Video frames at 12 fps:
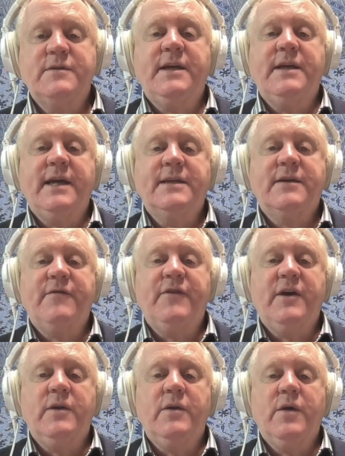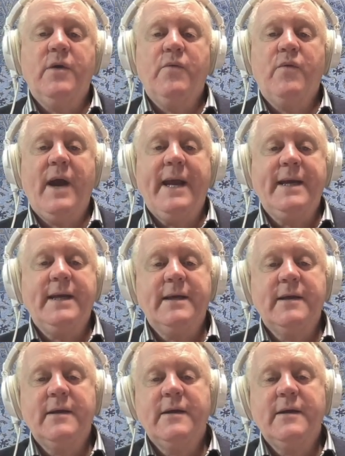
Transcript: in SFL, rank,